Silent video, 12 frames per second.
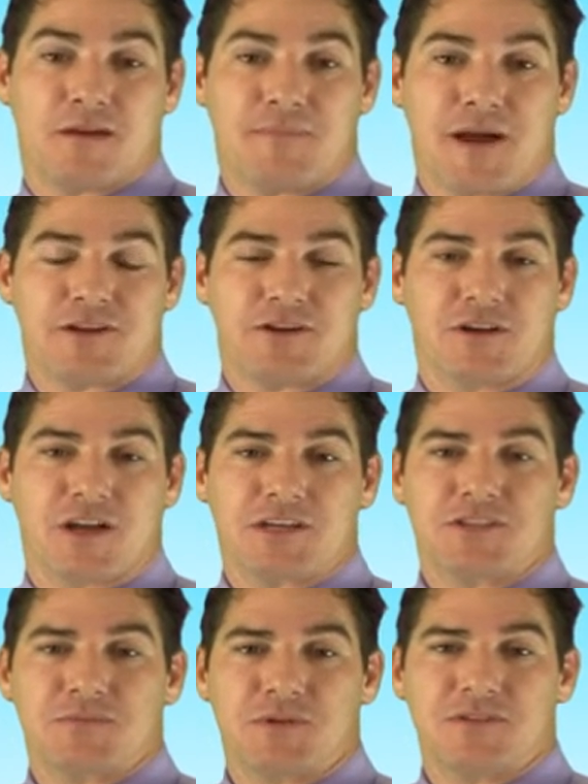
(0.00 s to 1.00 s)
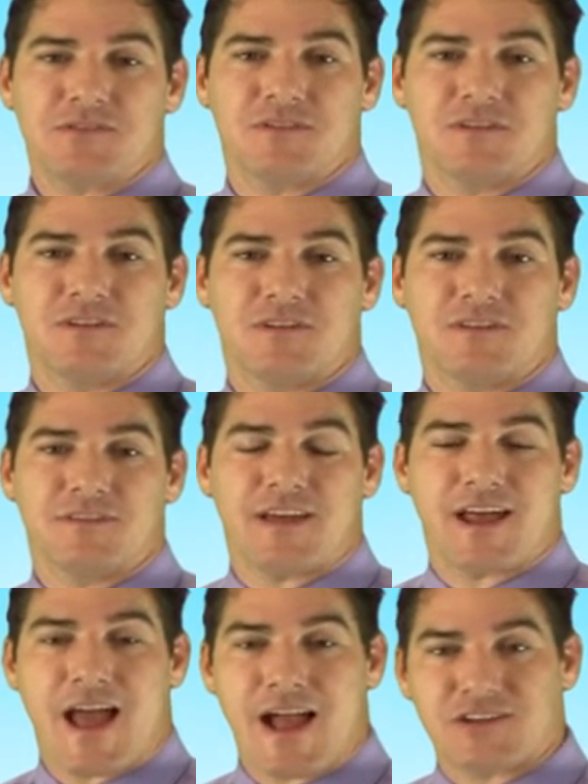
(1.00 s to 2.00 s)
about your customers
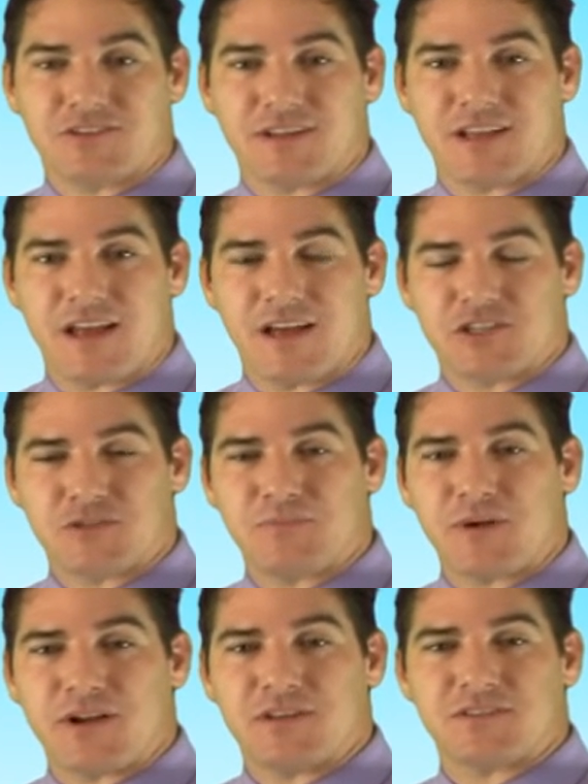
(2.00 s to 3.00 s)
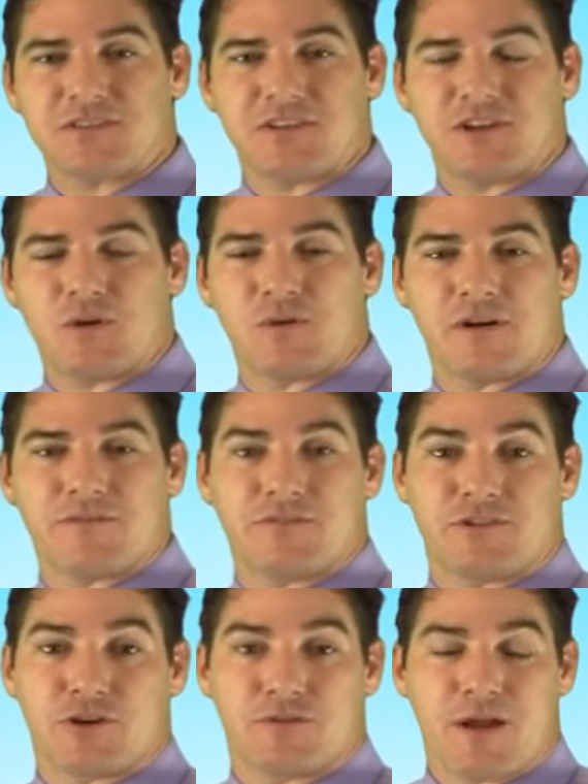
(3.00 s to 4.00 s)
that actually experienced,
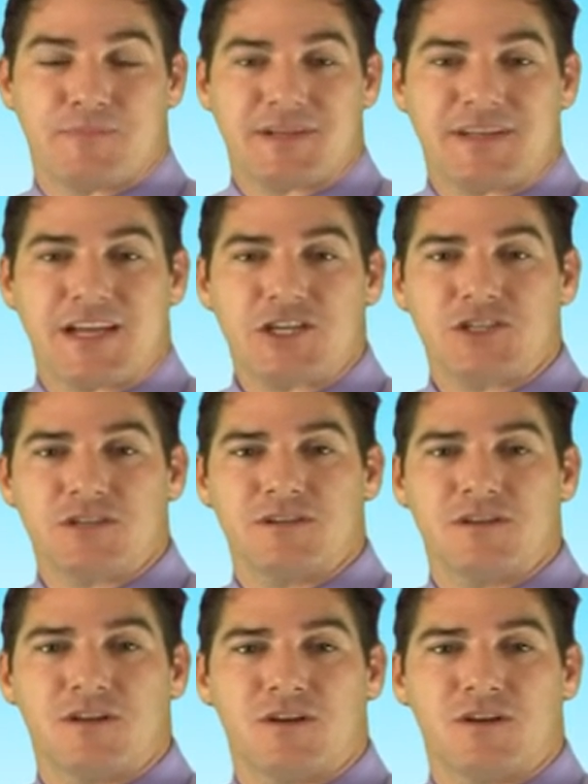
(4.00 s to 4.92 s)
your reputation?